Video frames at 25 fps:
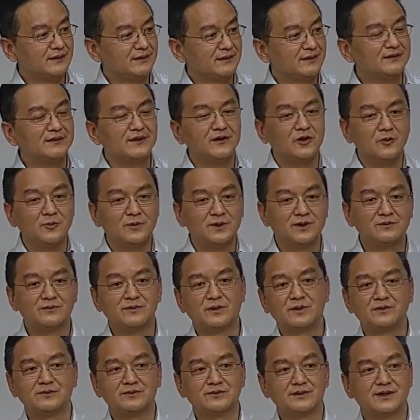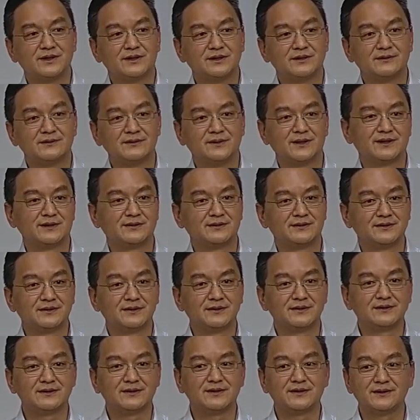in the open road, right?
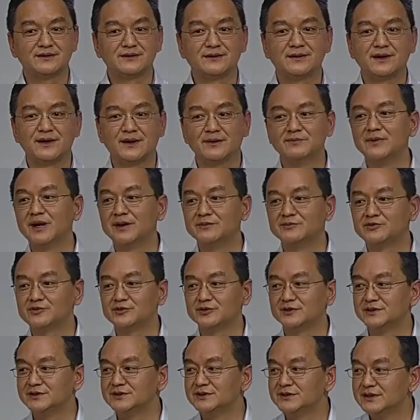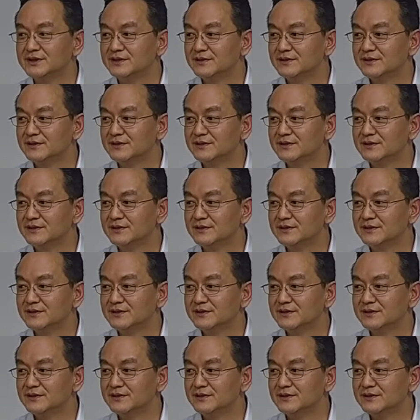Uh, I'm, I'm sure